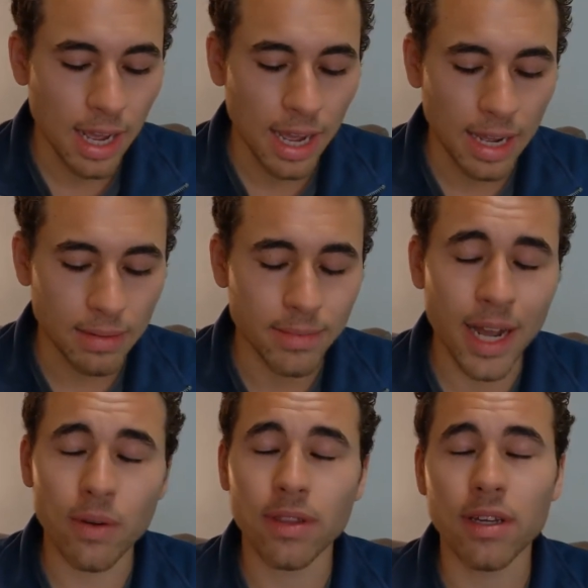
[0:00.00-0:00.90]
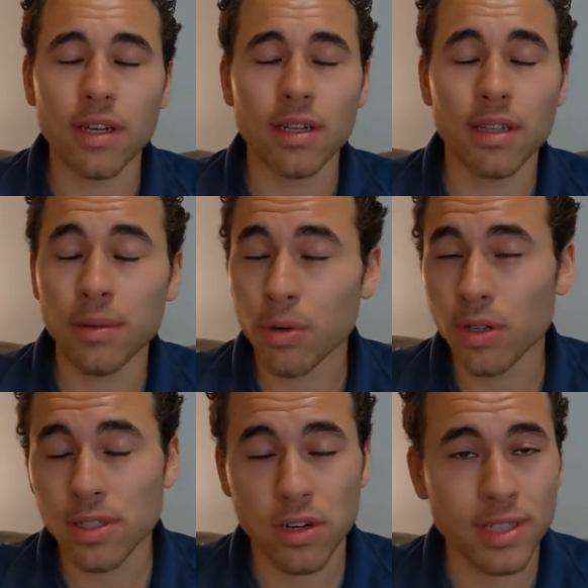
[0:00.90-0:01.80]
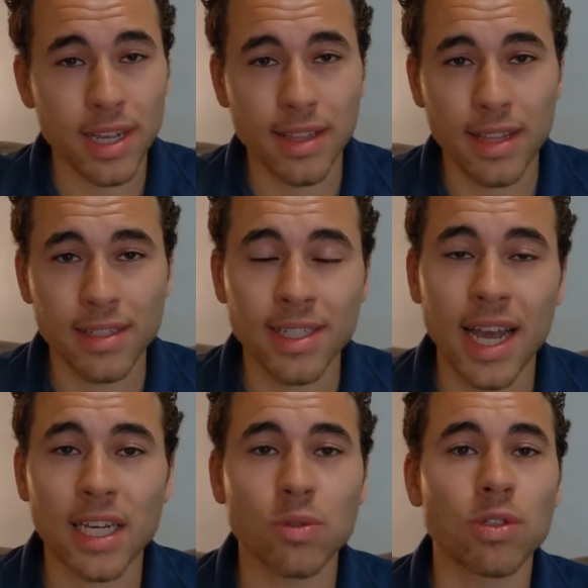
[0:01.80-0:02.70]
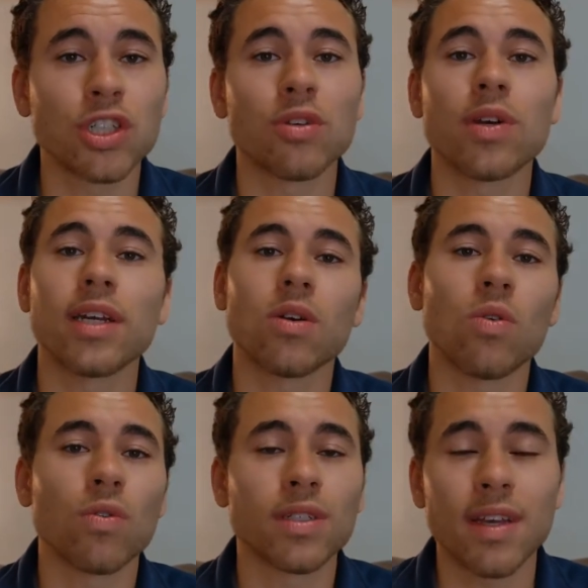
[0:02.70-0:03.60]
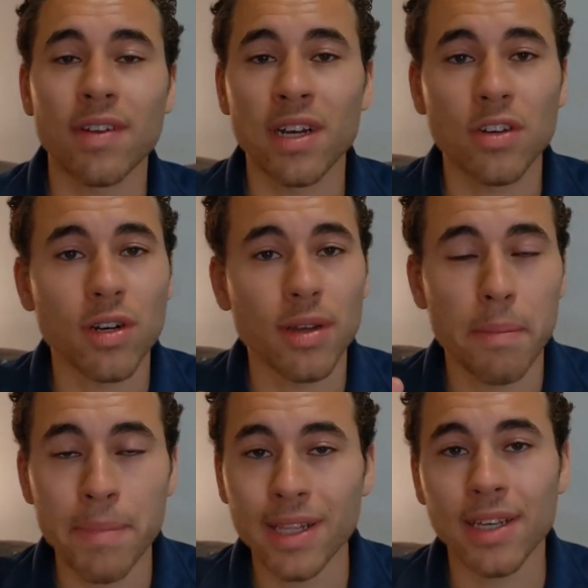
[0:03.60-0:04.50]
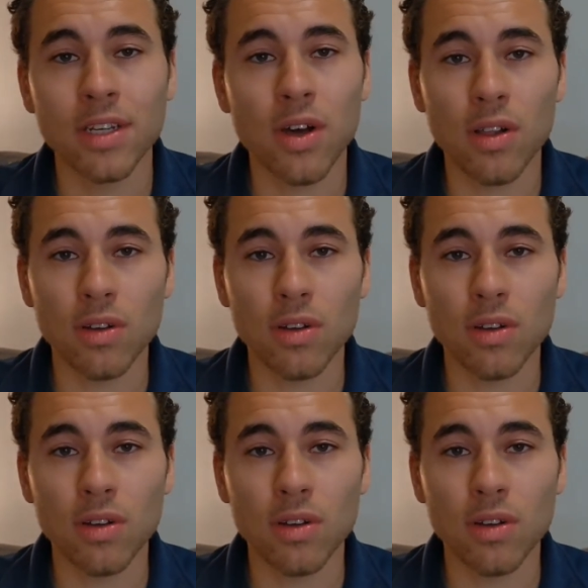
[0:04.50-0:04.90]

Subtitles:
Now, the Liberals are saying that this tax will generate over $700 million